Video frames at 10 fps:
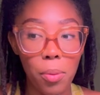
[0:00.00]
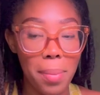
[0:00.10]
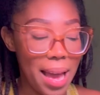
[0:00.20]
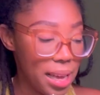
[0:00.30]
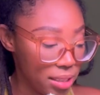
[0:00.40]

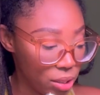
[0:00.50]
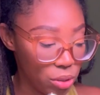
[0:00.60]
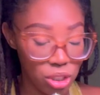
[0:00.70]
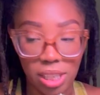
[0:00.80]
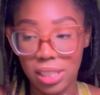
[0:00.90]
basil
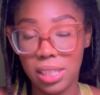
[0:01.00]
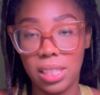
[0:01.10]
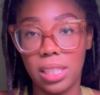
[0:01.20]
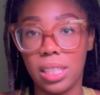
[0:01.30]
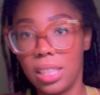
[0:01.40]
just
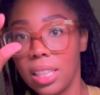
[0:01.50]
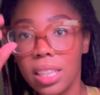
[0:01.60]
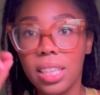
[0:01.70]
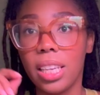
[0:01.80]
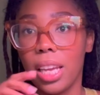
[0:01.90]
to,
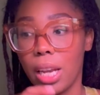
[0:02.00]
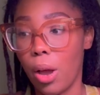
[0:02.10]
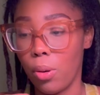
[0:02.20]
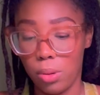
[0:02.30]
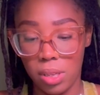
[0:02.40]
you
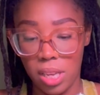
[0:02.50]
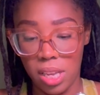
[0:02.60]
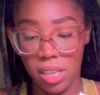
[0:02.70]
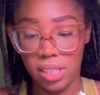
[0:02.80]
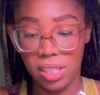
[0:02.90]
know,
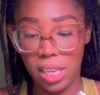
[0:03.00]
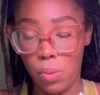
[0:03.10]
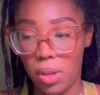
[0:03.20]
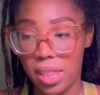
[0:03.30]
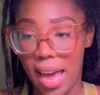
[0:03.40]
see
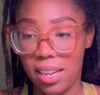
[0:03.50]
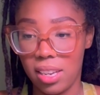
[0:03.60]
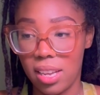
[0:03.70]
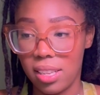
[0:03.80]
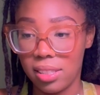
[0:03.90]
what that
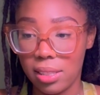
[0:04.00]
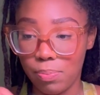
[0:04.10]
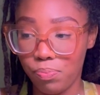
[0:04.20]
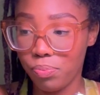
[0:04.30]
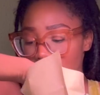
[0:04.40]
does.
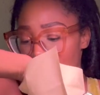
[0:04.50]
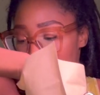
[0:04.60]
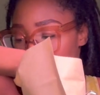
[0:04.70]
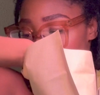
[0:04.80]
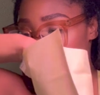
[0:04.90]
Let
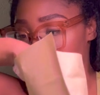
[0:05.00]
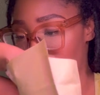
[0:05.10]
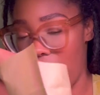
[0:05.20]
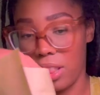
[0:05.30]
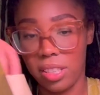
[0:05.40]
me show you
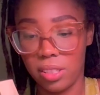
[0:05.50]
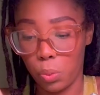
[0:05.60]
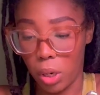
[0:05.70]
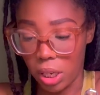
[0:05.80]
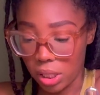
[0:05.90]
how this
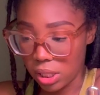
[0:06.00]
works.